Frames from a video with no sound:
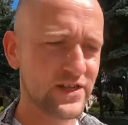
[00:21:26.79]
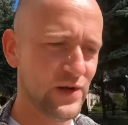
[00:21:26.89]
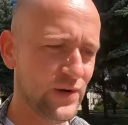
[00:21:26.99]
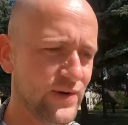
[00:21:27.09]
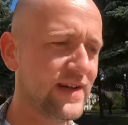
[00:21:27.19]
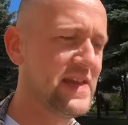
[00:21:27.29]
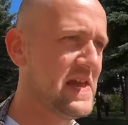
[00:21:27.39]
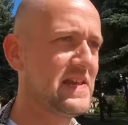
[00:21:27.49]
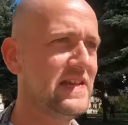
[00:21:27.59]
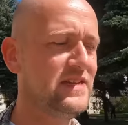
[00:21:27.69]
to
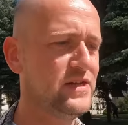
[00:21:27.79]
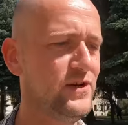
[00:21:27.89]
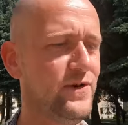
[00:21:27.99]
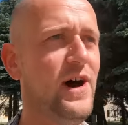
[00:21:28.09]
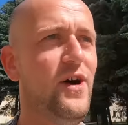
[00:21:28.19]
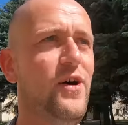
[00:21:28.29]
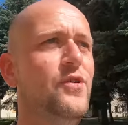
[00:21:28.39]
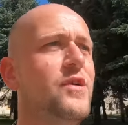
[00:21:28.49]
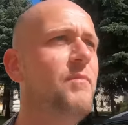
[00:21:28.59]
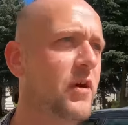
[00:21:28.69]
get into a
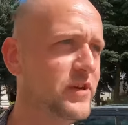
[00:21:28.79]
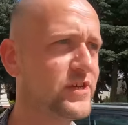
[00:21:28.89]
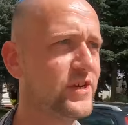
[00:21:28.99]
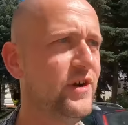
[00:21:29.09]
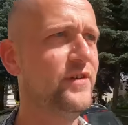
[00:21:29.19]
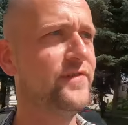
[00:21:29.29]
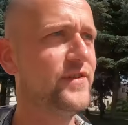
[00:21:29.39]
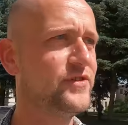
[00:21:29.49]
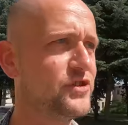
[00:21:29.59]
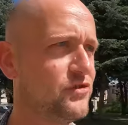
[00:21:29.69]
whole bunch
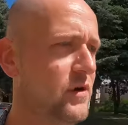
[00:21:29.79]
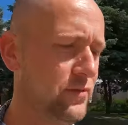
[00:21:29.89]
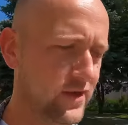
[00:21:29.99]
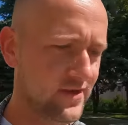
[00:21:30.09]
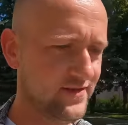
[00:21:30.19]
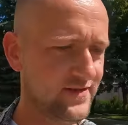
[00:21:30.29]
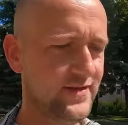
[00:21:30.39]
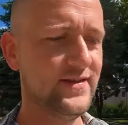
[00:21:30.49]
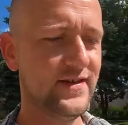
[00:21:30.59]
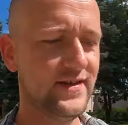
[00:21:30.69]
of trouble.
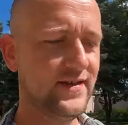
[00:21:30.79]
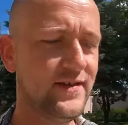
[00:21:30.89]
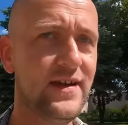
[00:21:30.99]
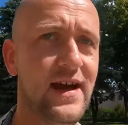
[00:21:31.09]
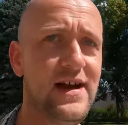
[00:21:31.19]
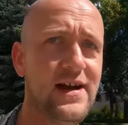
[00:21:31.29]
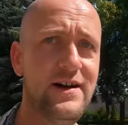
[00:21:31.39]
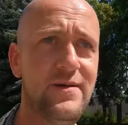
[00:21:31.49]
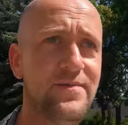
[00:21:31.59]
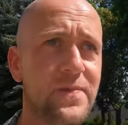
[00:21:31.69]

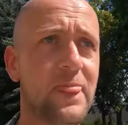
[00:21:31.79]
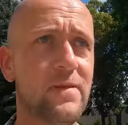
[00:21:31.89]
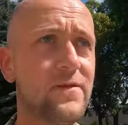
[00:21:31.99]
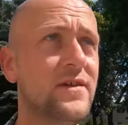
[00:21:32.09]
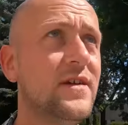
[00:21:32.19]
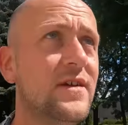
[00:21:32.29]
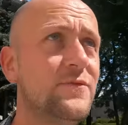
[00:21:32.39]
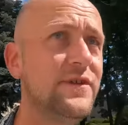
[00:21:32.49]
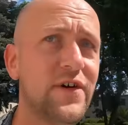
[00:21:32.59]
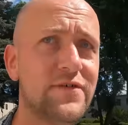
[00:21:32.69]
Um,
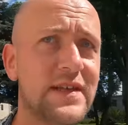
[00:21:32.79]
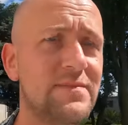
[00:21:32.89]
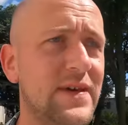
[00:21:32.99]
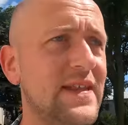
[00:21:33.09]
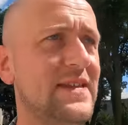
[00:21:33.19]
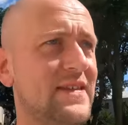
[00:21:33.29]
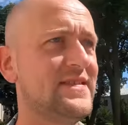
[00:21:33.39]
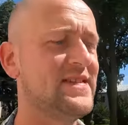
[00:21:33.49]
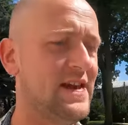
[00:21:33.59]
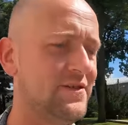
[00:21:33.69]
we've only been in
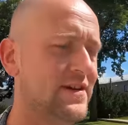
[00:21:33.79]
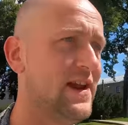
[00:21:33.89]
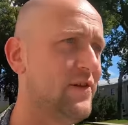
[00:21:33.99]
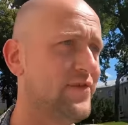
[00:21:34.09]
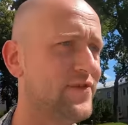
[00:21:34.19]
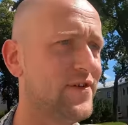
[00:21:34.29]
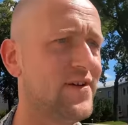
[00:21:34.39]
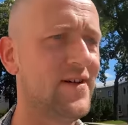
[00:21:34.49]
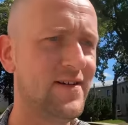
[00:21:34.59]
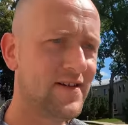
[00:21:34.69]
this town now
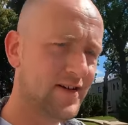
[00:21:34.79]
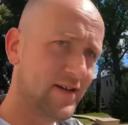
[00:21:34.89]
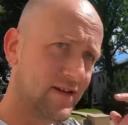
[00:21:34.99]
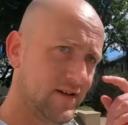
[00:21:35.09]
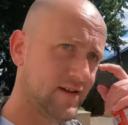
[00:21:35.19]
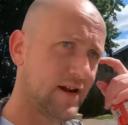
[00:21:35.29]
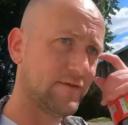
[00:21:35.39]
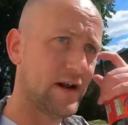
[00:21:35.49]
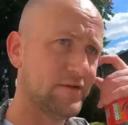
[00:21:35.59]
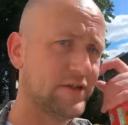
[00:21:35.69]
for
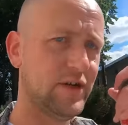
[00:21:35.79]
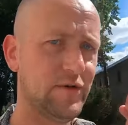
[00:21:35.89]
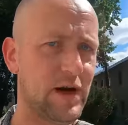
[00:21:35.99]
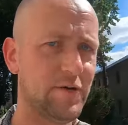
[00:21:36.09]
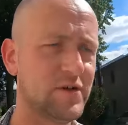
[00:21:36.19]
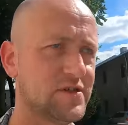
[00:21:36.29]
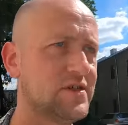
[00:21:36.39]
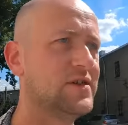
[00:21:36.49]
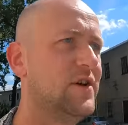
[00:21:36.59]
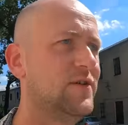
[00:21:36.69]
around two hours
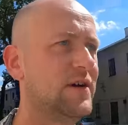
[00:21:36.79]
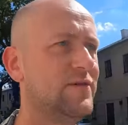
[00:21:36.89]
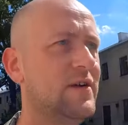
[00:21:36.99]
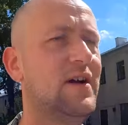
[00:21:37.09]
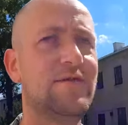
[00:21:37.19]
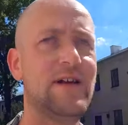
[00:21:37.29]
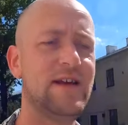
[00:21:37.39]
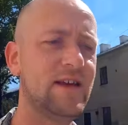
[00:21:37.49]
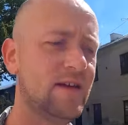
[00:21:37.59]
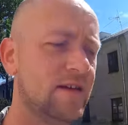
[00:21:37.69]
or so and we're
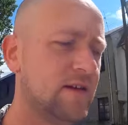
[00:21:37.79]
already